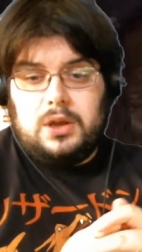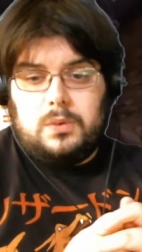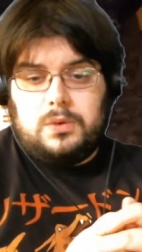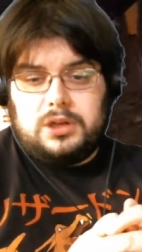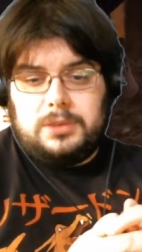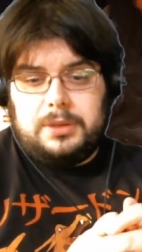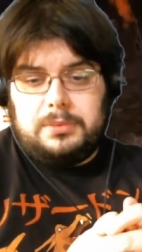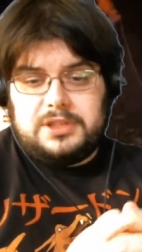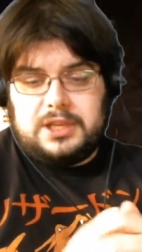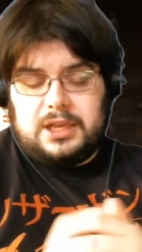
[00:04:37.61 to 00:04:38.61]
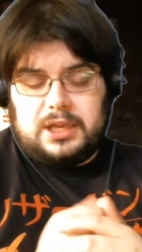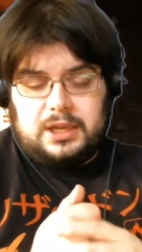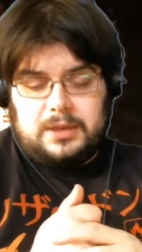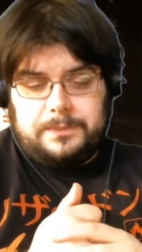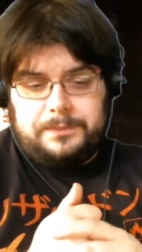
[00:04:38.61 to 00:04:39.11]
We're gonna be able to
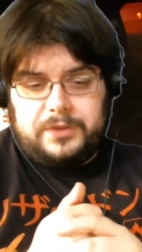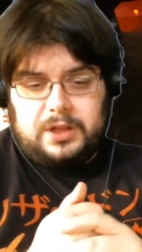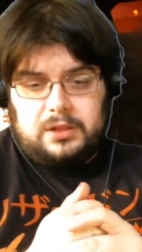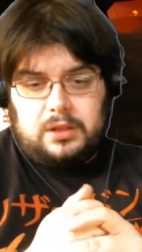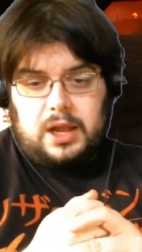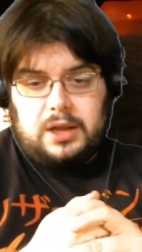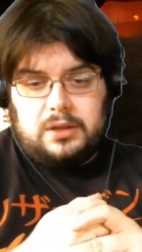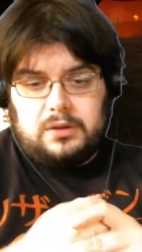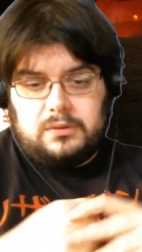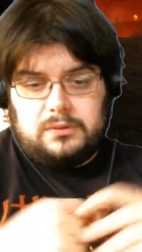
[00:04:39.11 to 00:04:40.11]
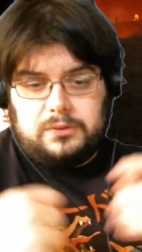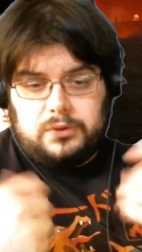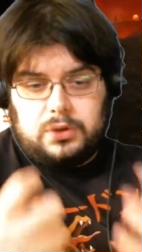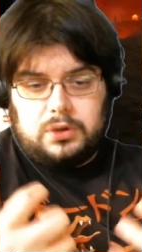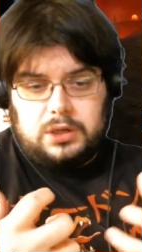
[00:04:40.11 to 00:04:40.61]
get a lot of
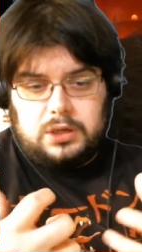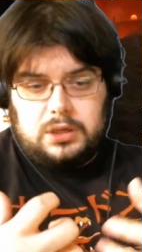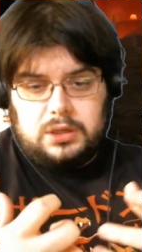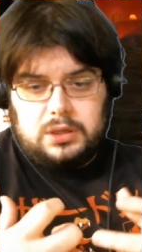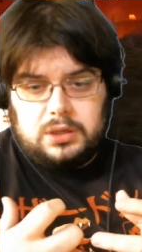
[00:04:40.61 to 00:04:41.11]
good